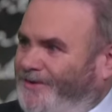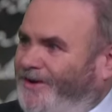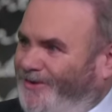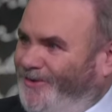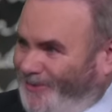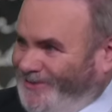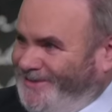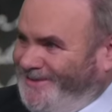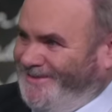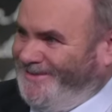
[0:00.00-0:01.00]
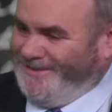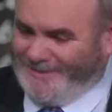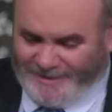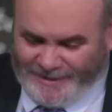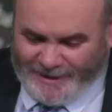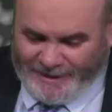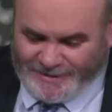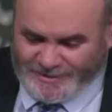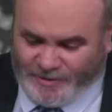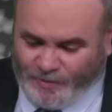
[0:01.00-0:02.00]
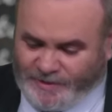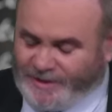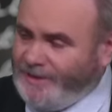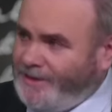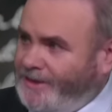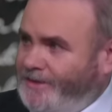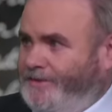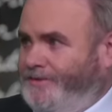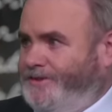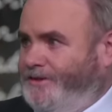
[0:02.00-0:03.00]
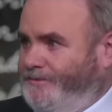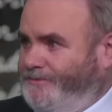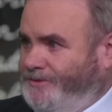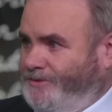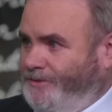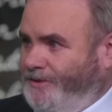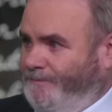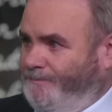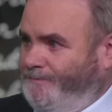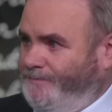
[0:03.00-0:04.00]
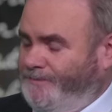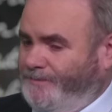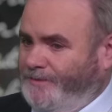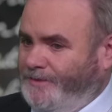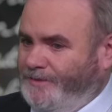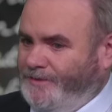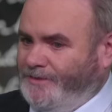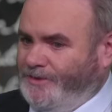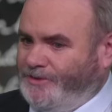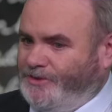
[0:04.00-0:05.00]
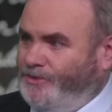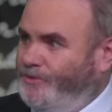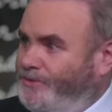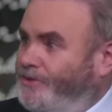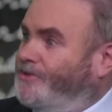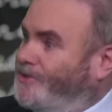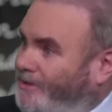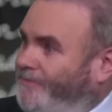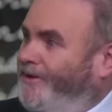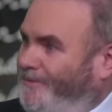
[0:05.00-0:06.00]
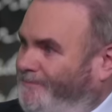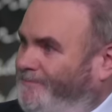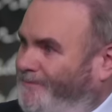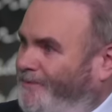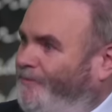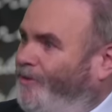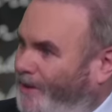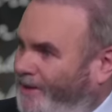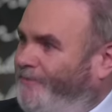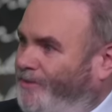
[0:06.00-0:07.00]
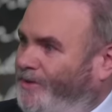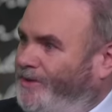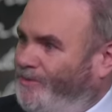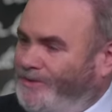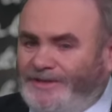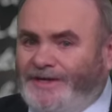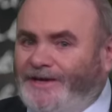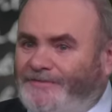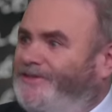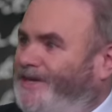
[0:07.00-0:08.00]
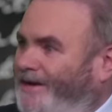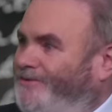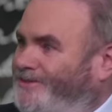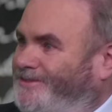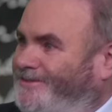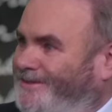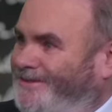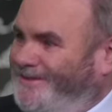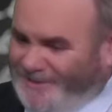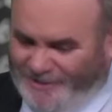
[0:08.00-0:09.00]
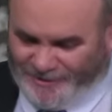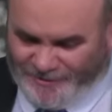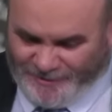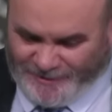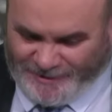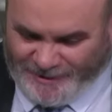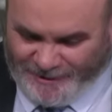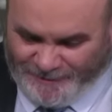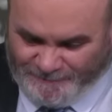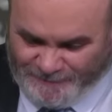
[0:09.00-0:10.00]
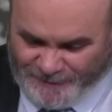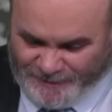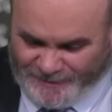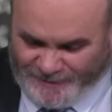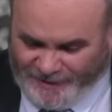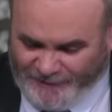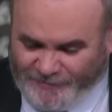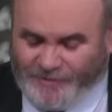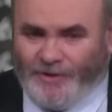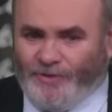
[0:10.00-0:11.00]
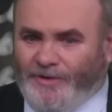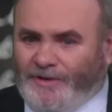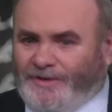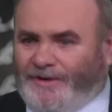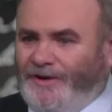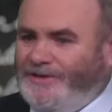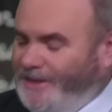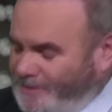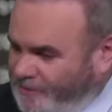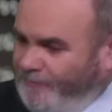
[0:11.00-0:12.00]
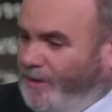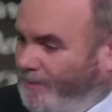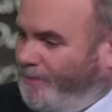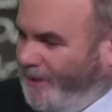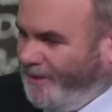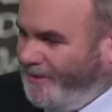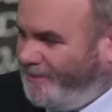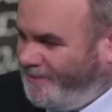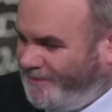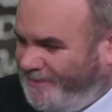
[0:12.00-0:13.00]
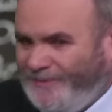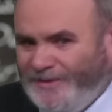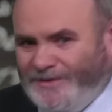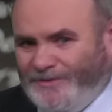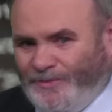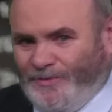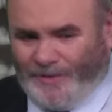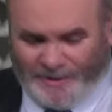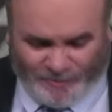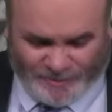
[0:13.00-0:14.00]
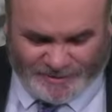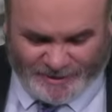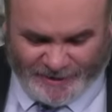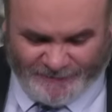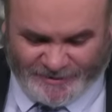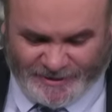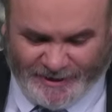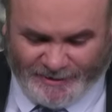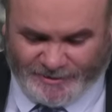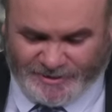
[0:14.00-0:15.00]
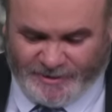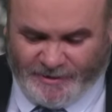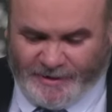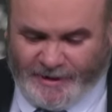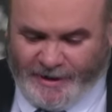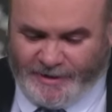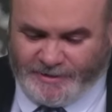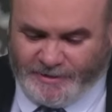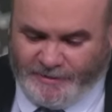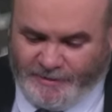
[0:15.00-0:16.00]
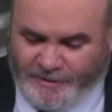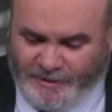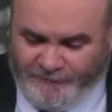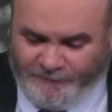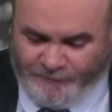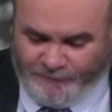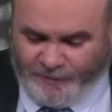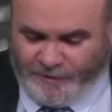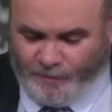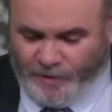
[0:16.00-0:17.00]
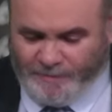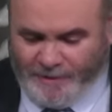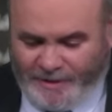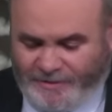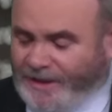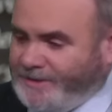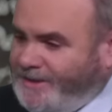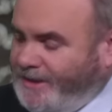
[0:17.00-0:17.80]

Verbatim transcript: our Lord, yeah, and so we dedicate ourselves to him, uh, to to serve him mm. forever. We don't want to leave his house, mm. you know, um, even though our debts have been paid. Yeah, we don't want to leave his house, and if we make that